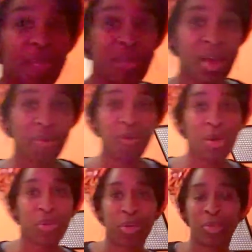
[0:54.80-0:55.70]
in my
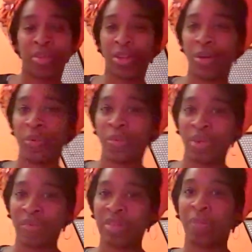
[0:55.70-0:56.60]
grow room, so
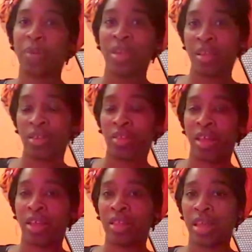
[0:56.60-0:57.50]
if it's a pinkish
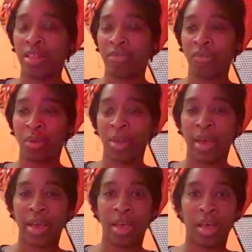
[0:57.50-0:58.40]
light, that's for
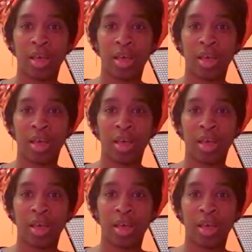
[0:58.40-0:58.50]
my